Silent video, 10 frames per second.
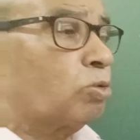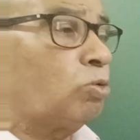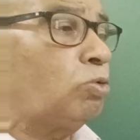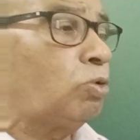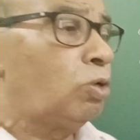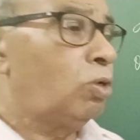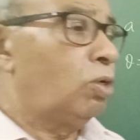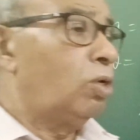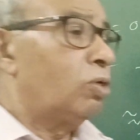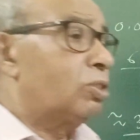to
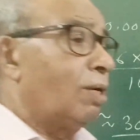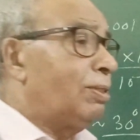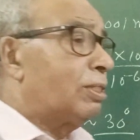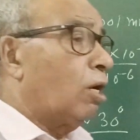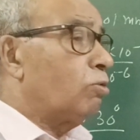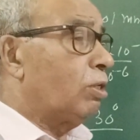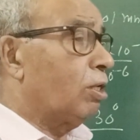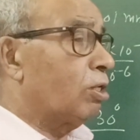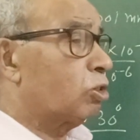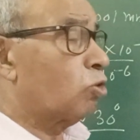7000
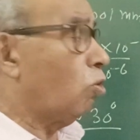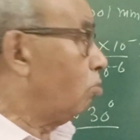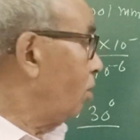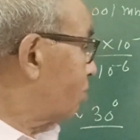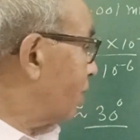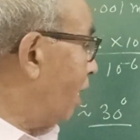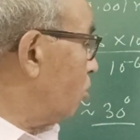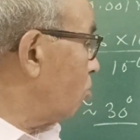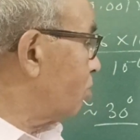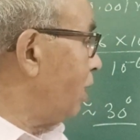angstrom. If size
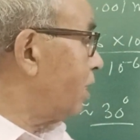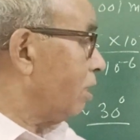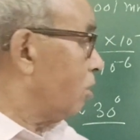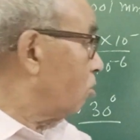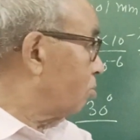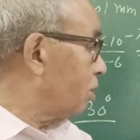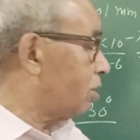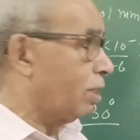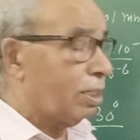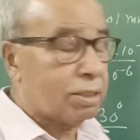of slit is of
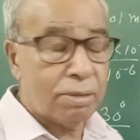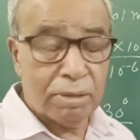this size,